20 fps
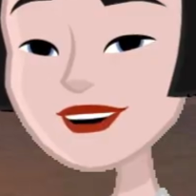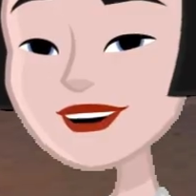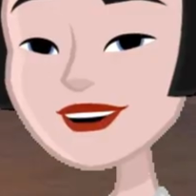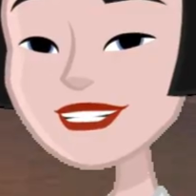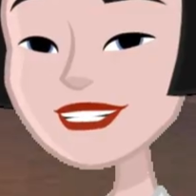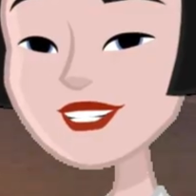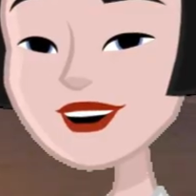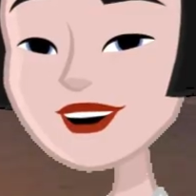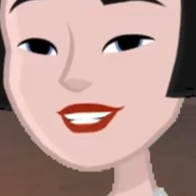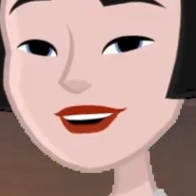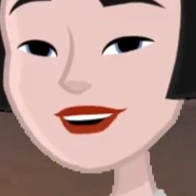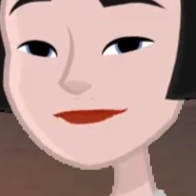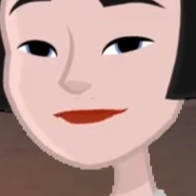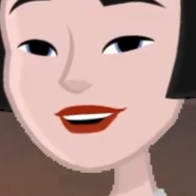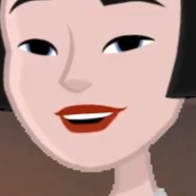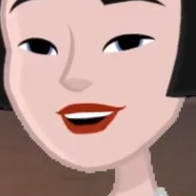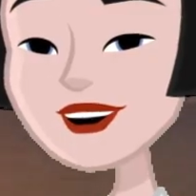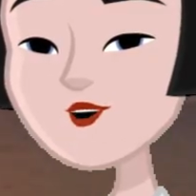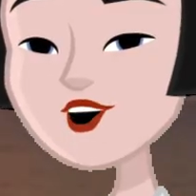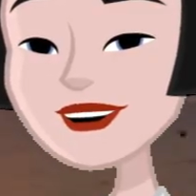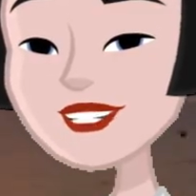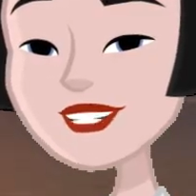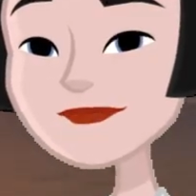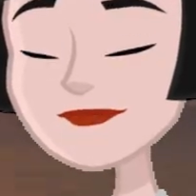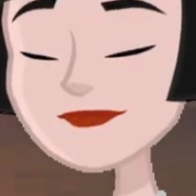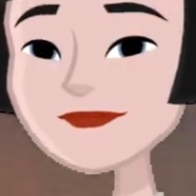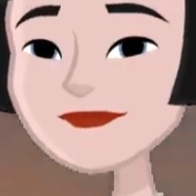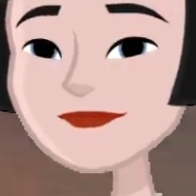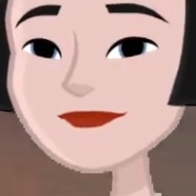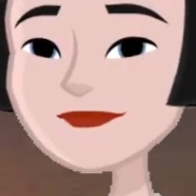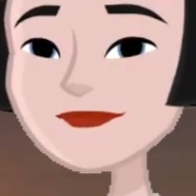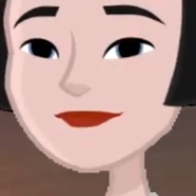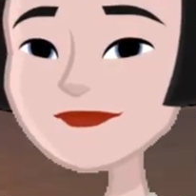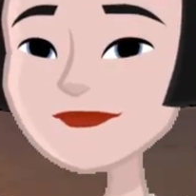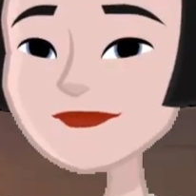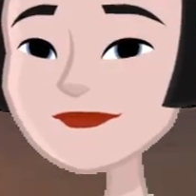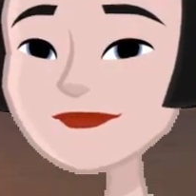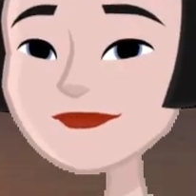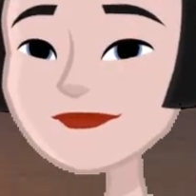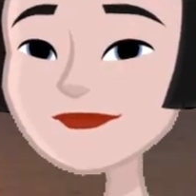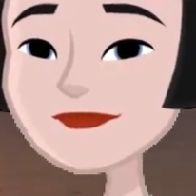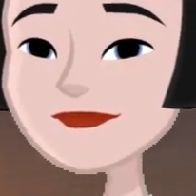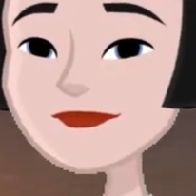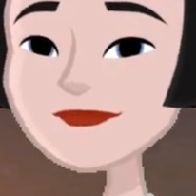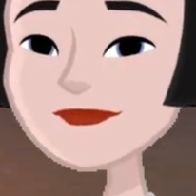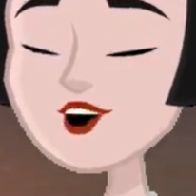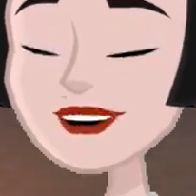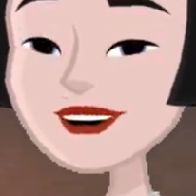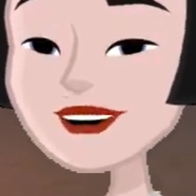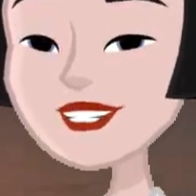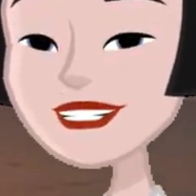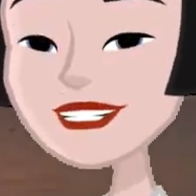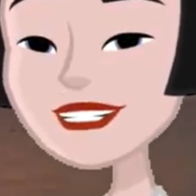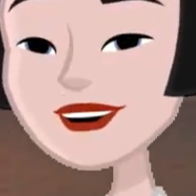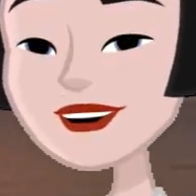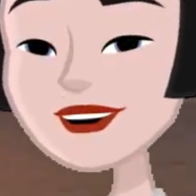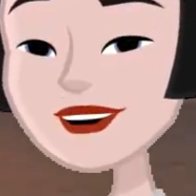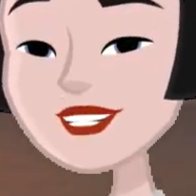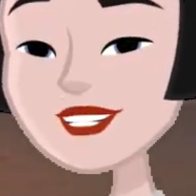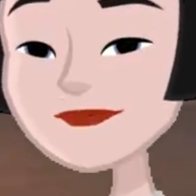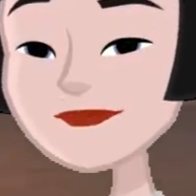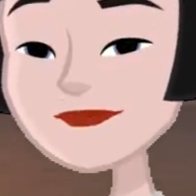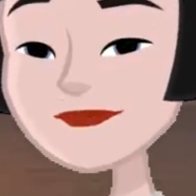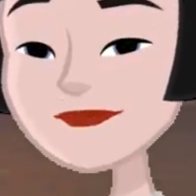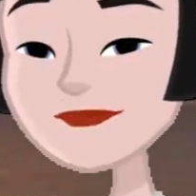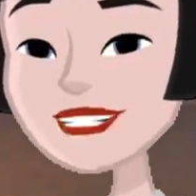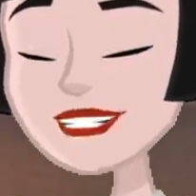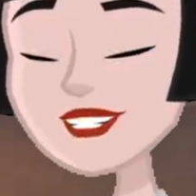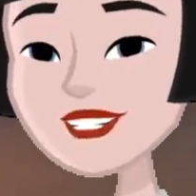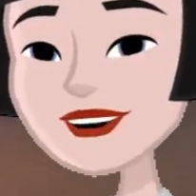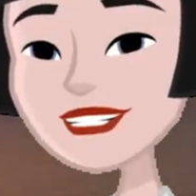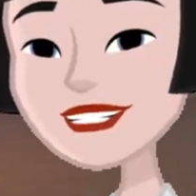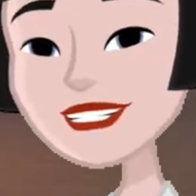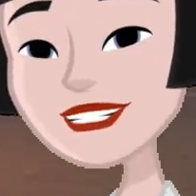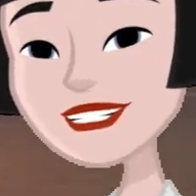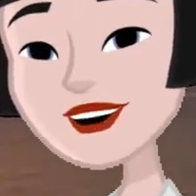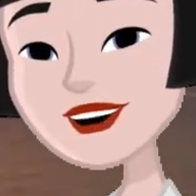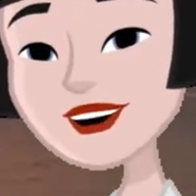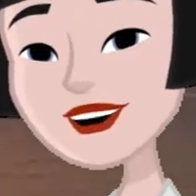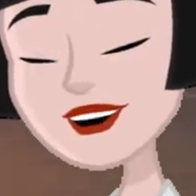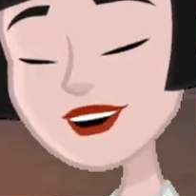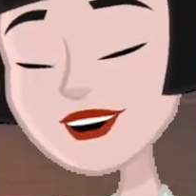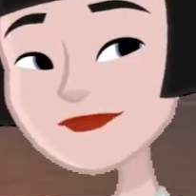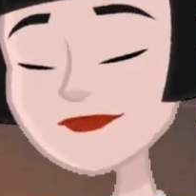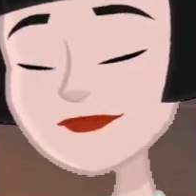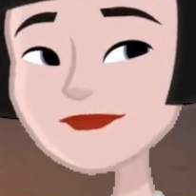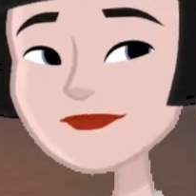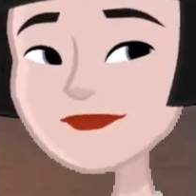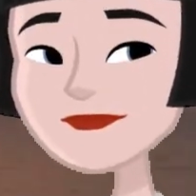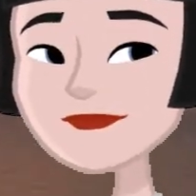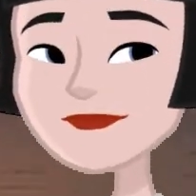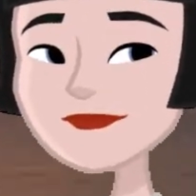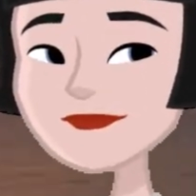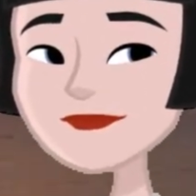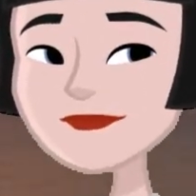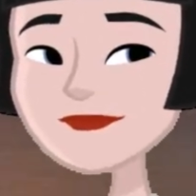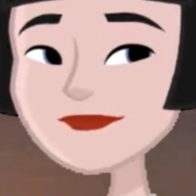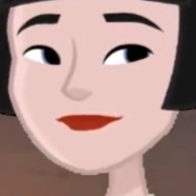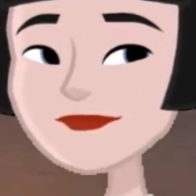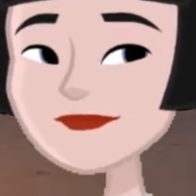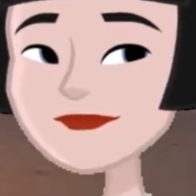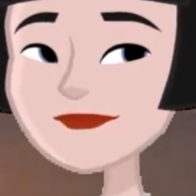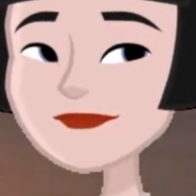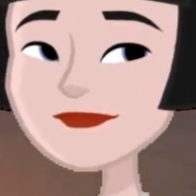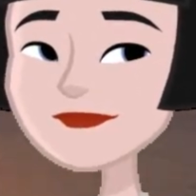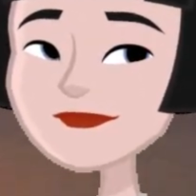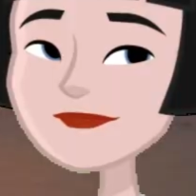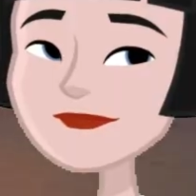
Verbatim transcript: One sun in the sky. One sun shining